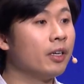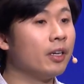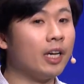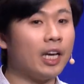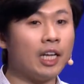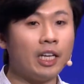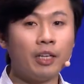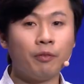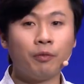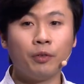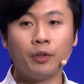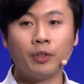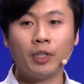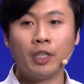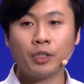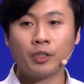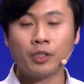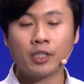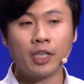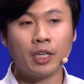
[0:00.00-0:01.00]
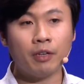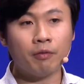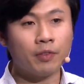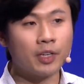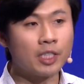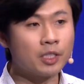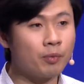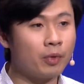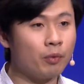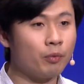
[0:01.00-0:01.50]
And if you're interested in
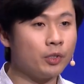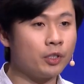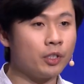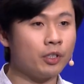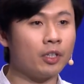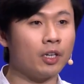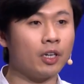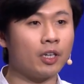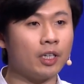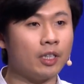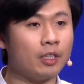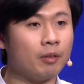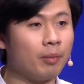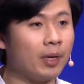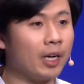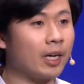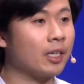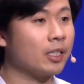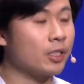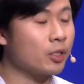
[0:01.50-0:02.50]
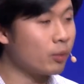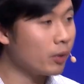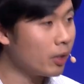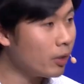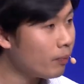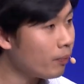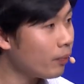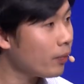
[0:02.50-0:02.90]
investment, we should talk at the back as well.